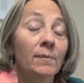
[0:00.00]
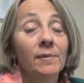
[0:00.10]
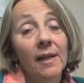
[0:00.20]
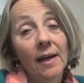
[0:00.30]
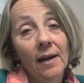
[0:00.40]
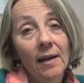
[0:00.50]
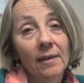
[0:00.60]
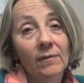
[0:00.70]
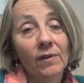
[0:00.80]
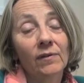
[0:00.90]
death,
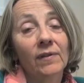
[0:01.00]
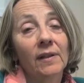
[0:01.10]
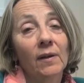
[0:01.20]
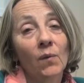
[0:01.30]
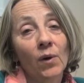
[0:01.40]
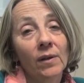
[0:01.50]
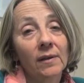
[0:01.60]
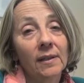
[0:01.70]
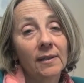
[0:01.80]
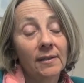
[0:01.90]
if they're feeling
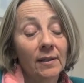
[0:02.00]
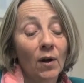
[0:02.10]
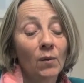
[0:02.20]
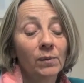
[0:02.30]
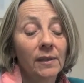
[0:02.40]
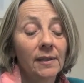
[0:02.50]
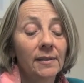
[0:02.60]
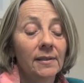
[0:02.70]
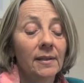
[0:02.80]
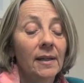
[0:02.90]
worthless and hopeless,
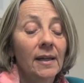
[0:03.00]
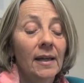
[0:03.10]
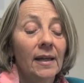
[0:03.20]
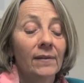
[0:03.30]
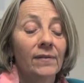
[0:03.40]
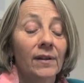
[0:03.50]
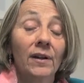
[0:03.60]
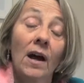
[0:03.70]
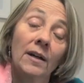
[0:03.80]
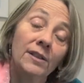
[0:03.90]
if they're
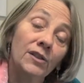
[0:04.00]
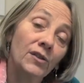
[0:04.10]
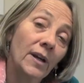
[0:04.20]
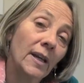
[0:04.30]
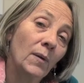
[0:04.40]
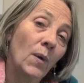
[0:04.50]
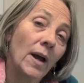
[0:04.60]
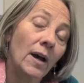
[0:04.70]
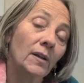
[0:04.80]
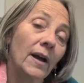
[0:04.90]
concentrating
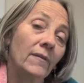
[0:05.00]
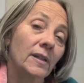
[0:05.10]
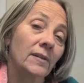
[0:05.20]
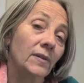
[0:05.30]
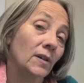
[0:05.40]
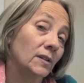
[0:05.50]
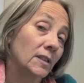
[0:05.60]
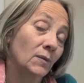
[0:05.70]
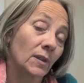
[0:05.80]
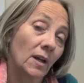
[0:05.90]
well or having
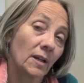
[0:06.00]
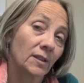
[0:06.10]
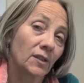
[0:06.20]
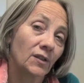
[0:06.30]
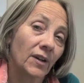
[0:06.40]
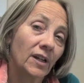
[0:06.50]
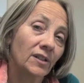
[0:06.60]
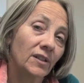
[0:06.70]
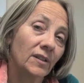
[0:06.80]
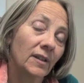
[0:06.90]
difficulties with
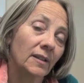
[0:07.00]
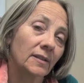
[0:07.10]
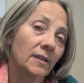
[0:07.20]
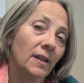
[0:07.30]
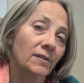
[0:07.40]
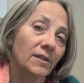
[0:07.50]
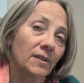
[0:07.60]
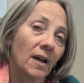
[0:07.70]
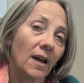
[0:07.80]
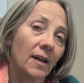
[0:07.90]
concentration. That's another
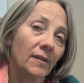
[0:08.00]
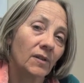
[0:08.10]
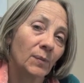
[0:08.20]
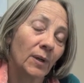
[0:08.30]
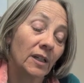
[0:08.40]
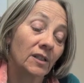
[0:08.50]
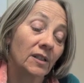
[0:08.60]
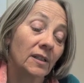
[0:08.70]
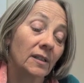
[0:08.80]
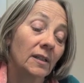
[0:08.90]
sign of
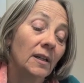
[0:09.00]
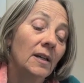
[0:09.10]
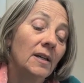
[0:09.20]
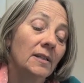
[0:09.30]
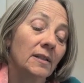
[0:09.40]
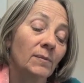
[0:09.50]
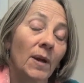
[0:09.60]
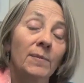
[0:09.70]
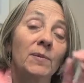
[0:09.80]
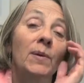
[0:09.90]
depression.
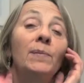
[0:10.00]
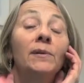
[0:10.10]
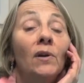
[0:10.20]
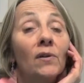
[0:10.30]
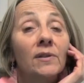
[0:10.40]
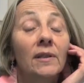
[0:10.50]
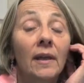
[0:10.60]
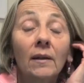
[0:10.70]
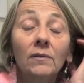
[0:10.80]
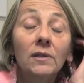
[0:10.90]
Sometimes people notice that
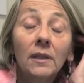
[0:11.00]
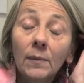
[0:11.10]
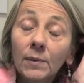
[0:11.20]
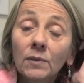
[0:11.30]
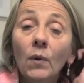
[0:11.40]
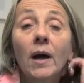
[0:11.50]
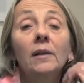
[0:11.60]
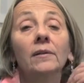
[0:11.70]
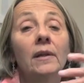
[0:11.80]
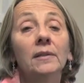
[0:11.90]
they don't sleep as
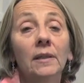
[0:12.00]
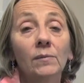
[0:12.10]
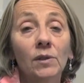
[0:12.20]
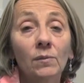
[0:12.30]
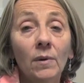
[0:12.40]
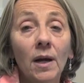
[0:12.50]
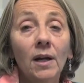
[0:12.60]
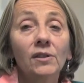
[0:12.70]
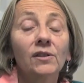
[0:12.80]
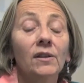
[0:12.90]
well, or they sleep too
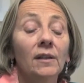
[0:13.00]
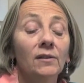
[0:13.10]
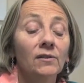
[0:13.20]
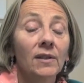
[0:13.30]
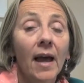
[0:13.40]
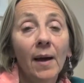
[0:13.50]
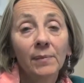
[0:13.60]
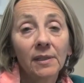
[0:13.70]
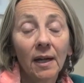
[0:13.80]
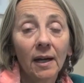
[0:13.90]
much, they lose
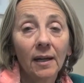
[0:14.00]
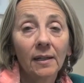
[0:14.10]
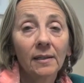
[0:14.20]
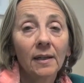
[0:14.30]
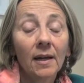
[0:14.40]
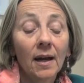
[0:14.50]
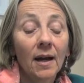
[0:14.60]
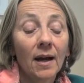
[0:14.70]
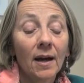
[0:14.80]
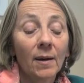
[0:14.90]
appetite,
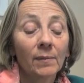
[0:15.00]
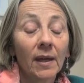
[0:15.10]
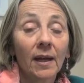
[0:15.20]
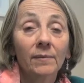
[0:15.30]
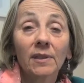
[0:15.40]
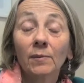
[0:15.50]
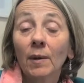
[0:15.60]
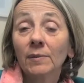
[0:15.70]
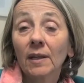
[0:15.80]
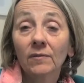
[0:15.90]
they
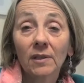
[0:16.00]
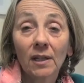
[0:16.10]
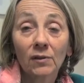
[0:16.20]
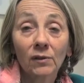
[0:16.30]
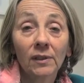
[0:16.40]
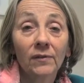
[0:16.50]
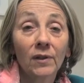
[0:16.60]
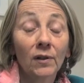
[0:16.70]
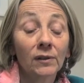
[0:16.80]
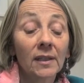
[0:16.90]
sometimes have sexual
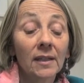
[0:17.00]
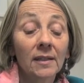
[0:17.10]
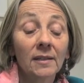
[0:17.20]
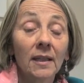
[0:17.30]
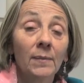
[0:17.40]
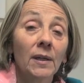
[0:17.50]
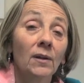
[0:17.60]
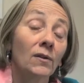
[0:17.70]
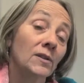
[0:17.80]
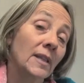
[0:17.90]
difficulties, they may
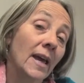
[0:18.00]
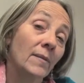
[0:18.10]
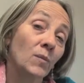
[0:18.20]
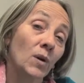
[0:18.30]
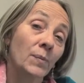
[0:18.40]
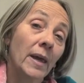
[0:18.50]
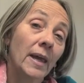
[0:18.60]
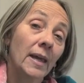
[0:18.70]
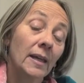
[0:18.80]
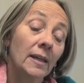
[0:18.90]
notice they have more
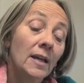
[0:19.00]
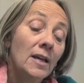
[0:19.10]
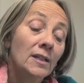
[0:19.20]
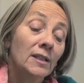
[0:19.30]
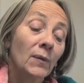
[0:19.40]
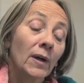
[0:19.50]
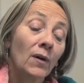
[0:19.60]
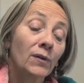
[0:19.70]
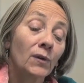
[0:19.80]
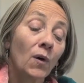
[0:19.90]
pain. So we
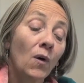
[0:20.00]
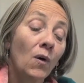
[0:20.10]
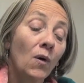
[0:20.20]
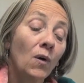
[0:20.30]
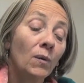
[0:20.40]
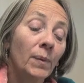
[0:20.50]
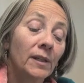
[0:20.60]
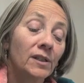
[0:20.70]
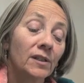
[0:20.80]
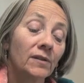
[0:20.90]
go through a whole
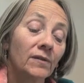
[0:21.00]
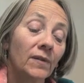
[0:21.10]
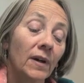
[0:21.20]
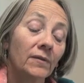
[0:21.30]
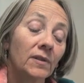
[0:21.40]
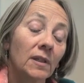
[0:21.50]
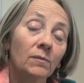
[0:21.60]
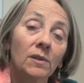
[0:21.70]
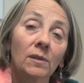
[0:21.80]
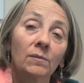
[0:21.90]
bunch of
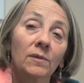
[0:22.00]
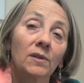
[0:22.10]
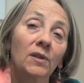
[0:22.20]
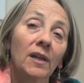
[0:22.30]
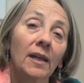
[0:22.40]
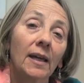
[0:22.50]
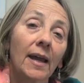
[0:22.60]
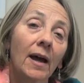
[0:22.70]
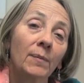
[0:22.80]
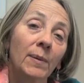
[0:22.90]
symptoms looking at
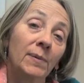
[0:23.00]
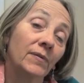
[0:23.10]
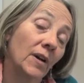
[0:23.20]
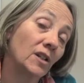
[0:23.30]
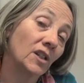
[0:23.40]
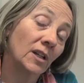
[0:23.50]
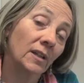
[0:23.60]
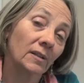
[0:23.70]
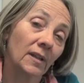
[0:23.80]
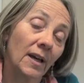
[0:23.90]
how people function in
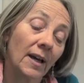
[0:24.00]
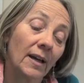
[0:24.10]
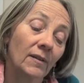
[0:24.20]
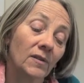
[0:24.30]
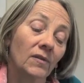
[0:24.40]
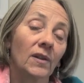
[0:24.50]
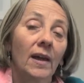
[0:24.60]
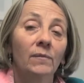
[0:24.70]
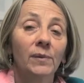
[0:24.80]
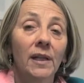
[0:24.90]
their lives, if they
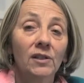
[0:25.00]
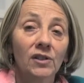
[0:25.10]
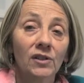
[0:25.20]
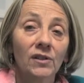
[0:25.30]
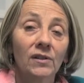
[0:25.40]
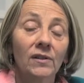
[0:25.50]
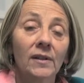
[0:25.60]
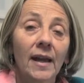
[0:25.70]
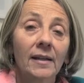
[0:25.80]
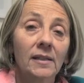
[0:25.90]
have pleasure
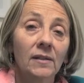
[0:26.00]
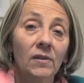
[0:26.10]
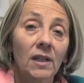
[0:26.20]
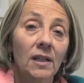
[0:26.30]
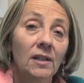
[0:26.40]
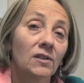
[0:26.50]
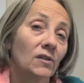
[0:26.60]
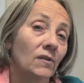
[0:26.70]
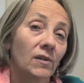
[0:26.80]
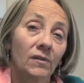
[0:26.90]
in activities,
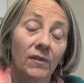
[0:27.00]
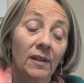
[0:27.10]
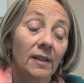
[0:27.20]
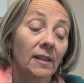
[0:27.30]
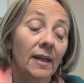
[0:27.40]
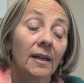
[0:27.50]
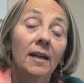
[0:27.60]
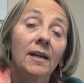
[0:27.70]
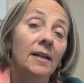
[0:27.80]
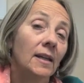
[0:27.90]
or if they're feeling like
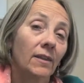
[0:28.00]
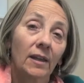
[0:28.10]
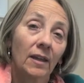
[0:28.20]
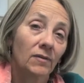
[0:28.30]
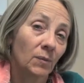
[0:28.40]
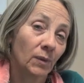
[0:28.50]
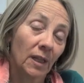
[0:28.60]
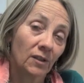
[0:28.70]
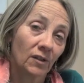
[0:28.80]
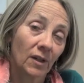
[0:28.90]
nothing gives them
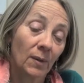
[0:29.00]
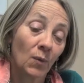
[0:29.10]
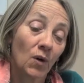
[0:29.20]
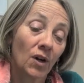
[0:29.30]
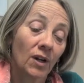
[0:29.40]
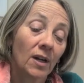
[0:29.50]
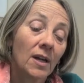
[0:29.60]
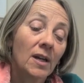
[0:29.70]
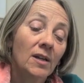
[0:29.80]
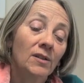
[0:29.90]
pleasure anymore.
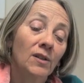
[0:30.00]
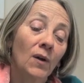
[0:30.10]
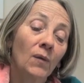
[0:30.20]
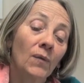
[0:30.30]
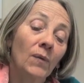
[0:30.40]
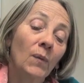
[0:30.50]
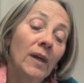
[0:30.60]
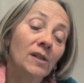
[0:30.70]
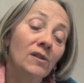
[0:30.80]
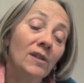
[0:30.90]
So we
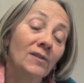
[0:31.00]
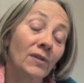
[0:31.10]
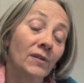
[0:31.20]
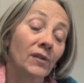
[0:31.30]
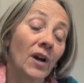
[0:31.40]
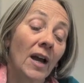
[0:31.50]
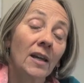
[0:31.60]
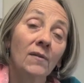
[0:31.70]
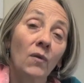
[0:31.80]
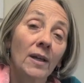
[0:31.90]
can do this for a
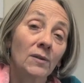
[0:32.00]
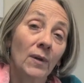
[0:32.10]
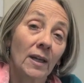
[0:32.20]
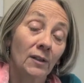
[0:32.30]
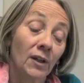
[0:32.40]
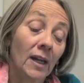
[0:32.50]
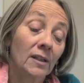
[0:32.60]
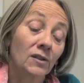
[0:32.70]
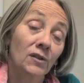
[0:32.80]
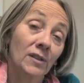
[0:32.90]
variety of ways. We can look at
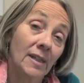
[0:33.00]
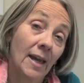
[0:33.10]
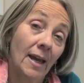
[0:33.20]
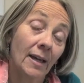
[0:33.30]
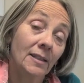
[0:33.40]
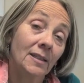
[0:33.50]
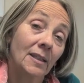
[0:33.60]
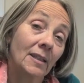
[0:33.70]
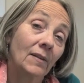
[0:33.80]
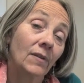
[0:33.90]
a certain task
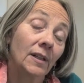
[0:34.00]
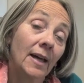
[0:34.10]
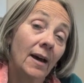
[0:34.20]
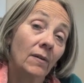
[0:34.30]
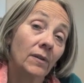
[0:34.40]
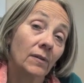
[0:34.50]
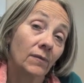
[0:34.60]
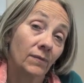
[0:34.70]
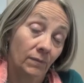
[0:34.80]
that they fill out that